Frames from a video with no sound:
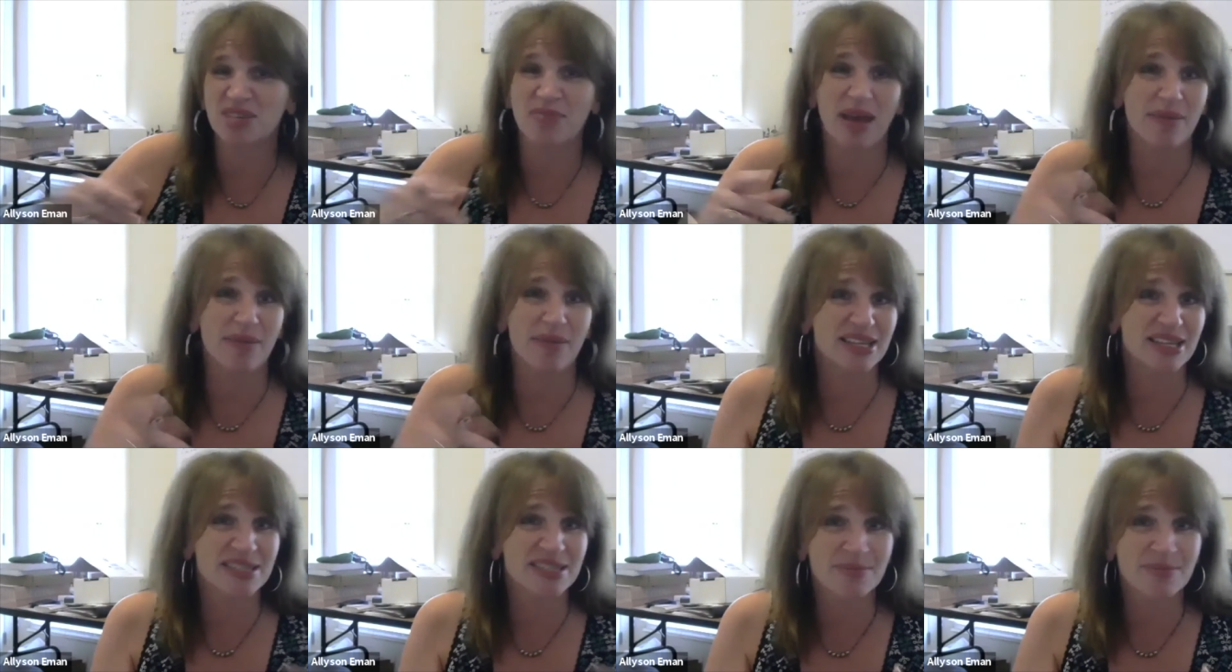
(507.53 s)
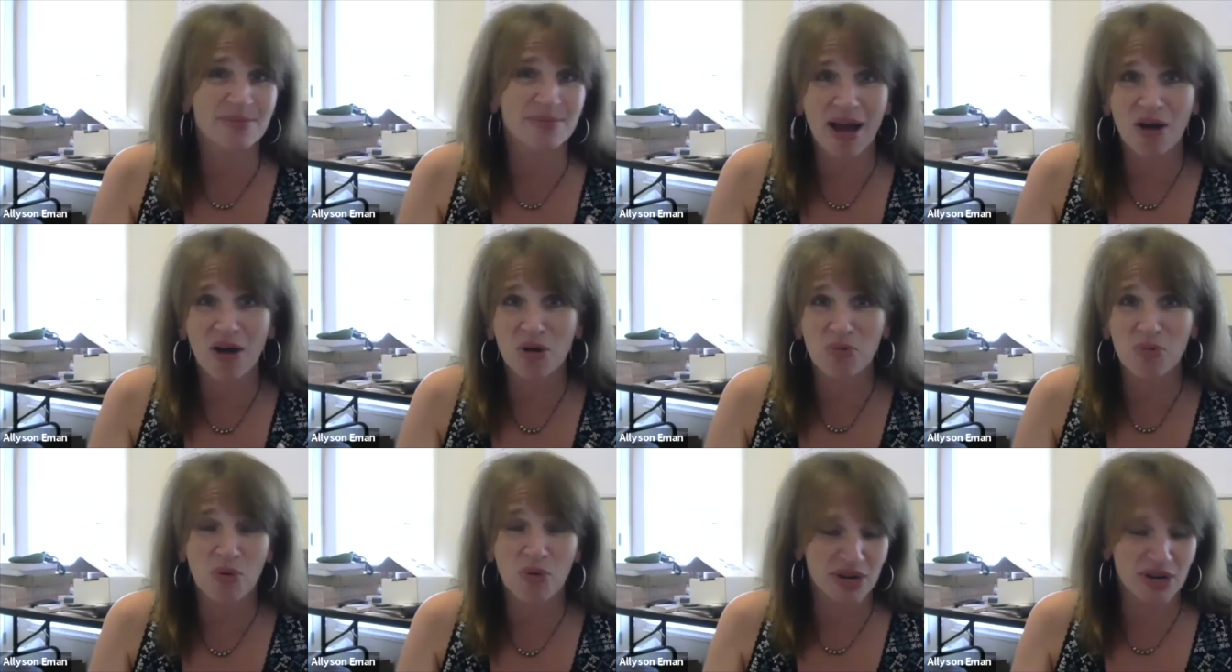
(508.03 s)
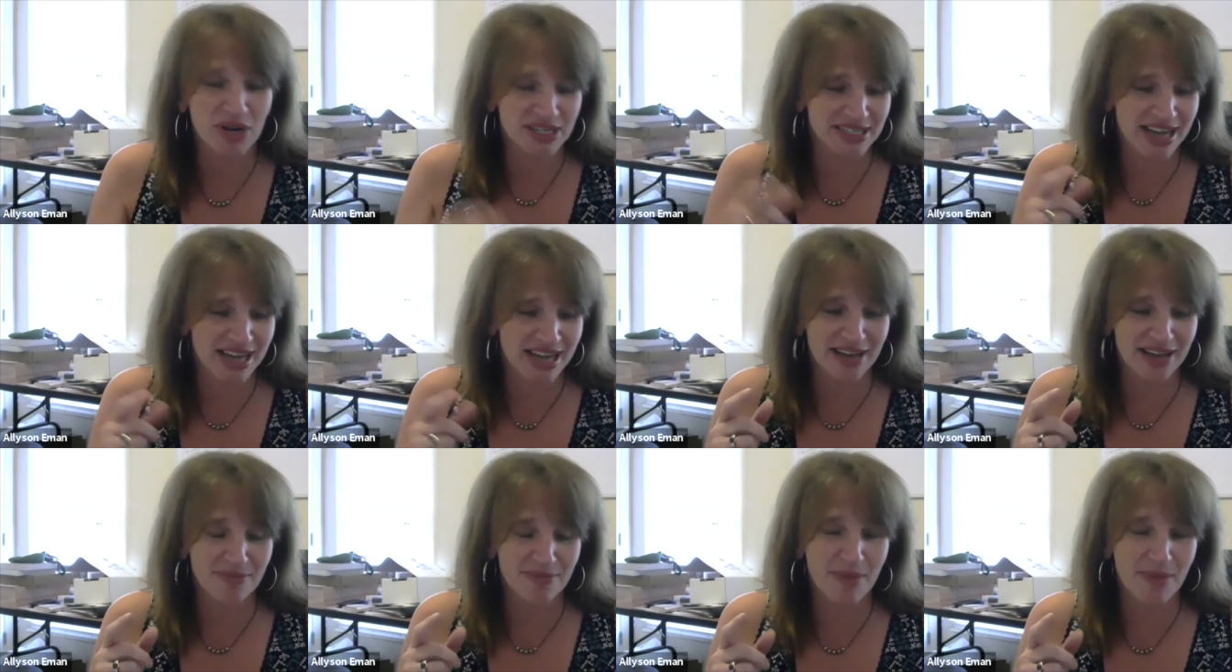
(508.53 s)
Maybe it's a PowerPoint
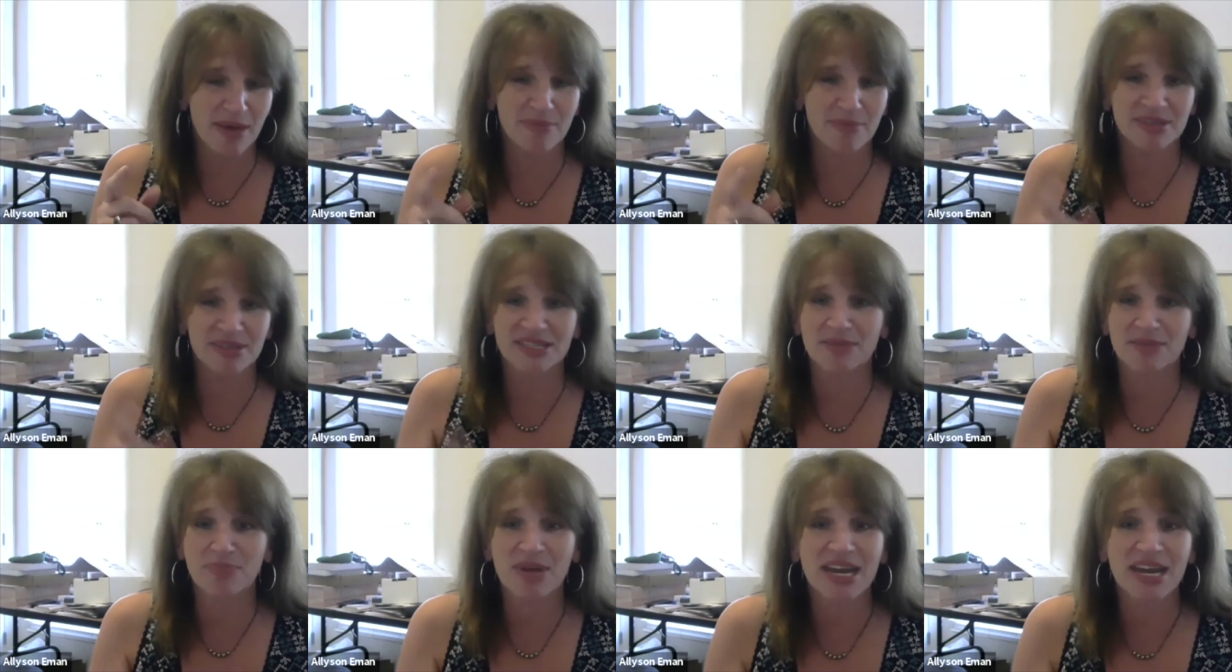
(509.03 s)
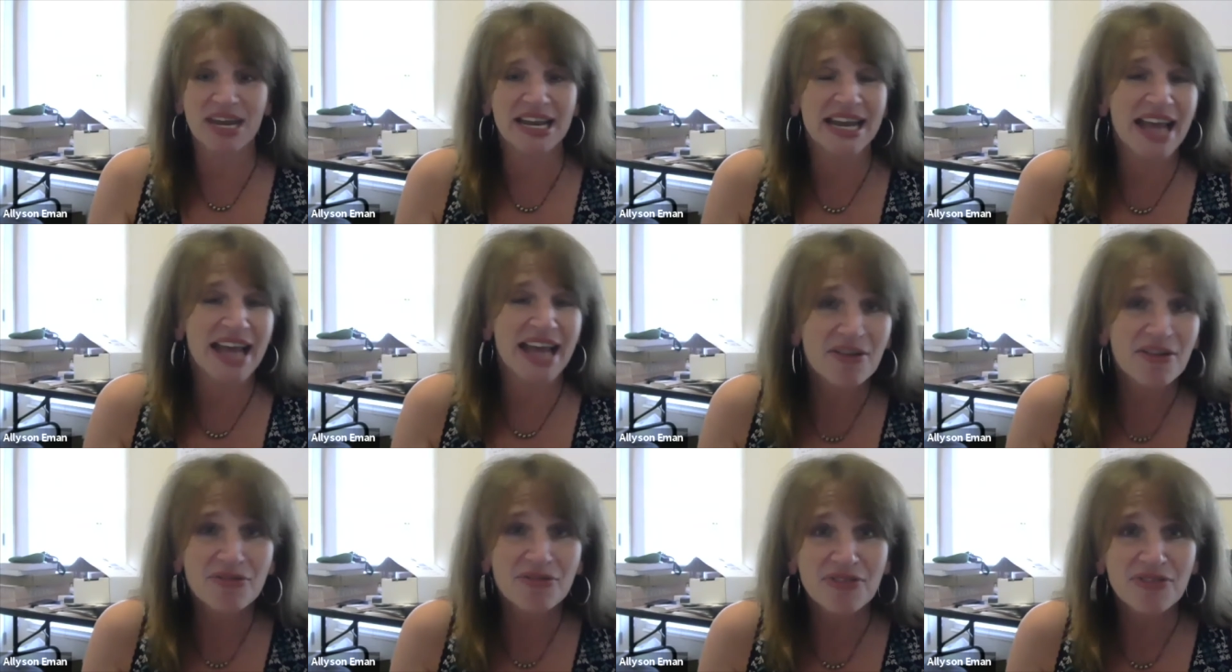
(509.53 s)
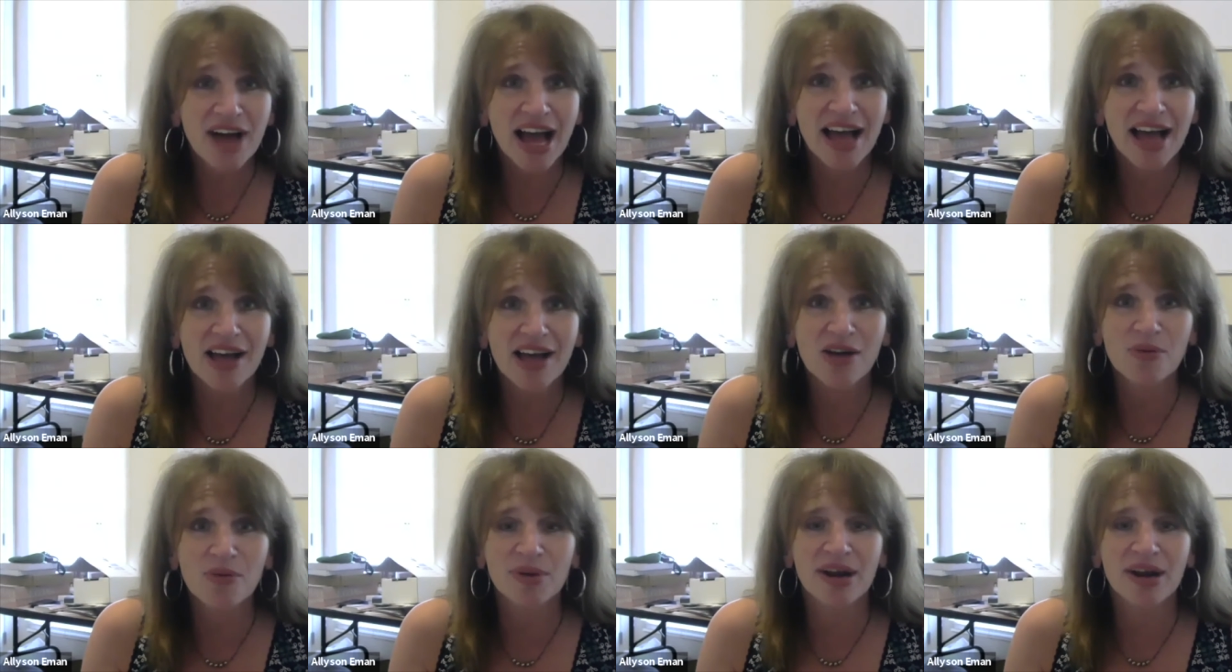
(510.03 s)
deck, maybe it's a PDF
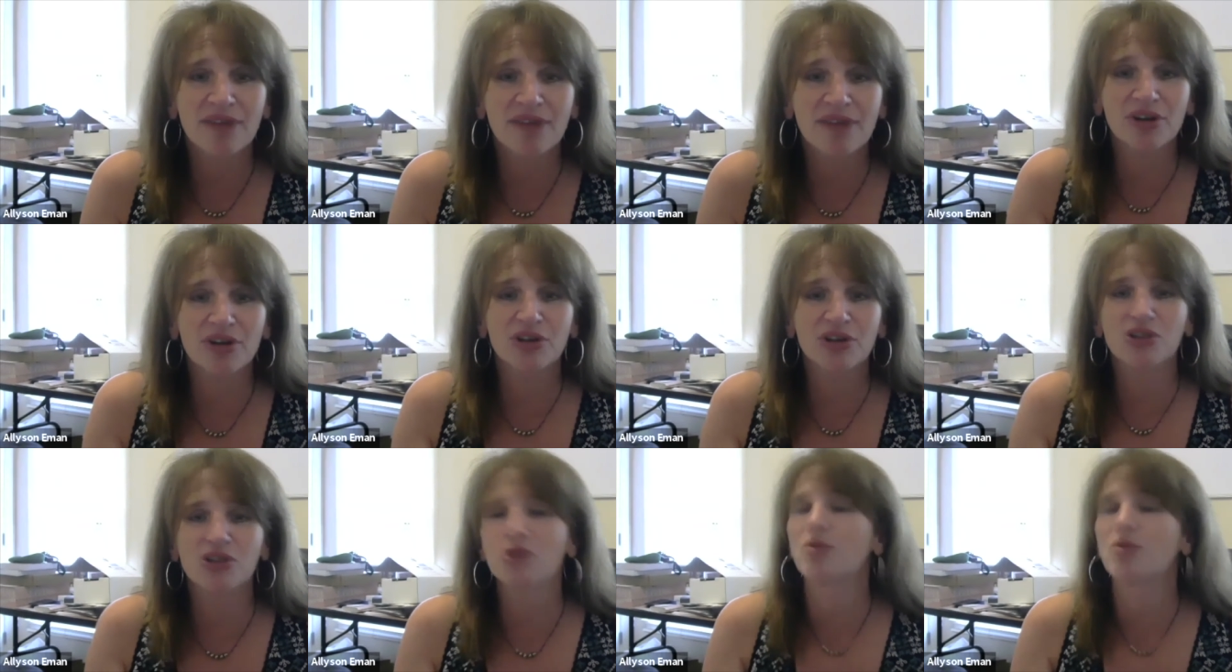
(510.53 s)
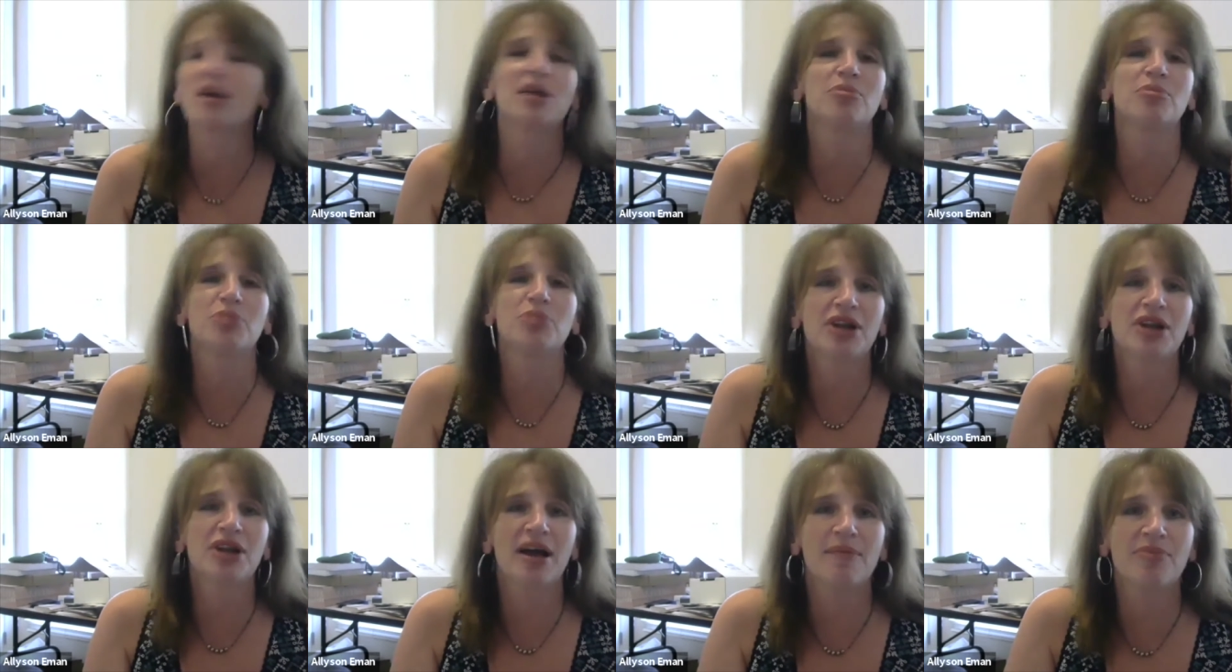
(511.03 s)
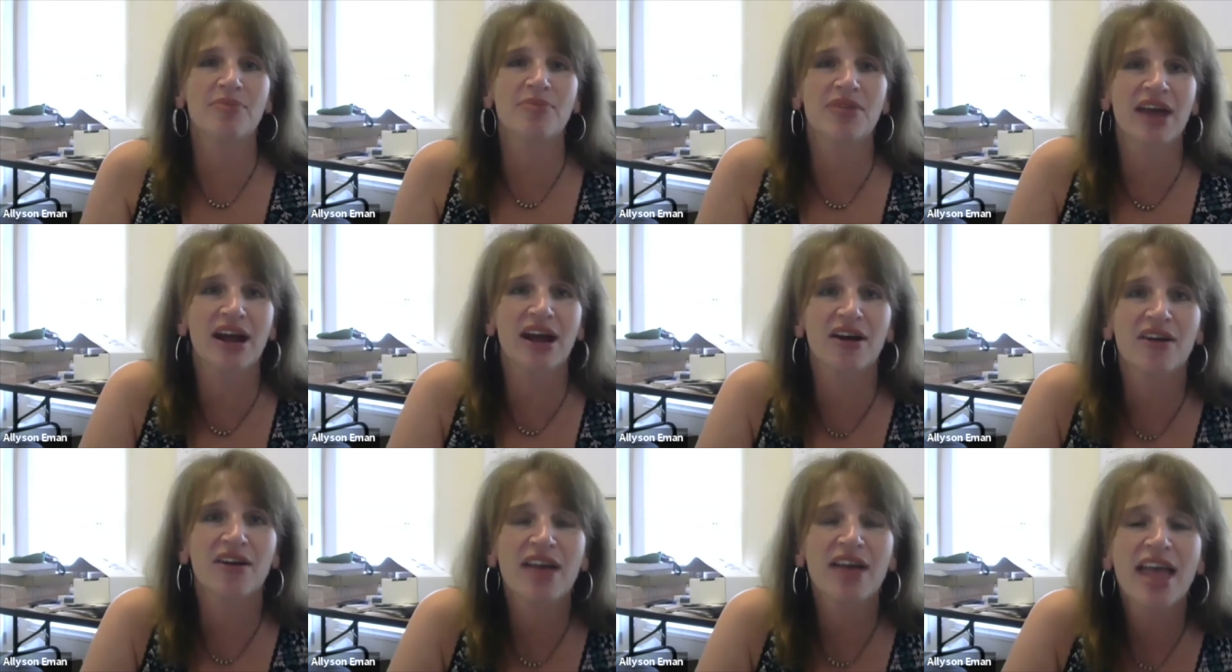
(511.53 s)
file, whatever you want to put up
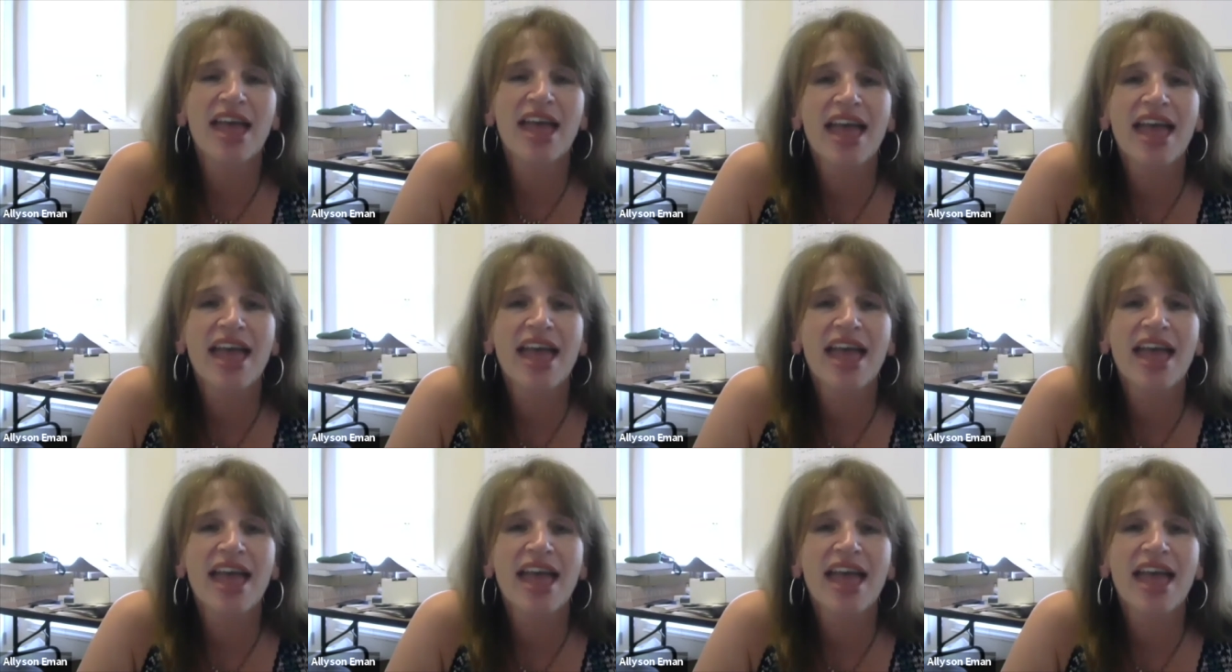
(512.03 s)
there.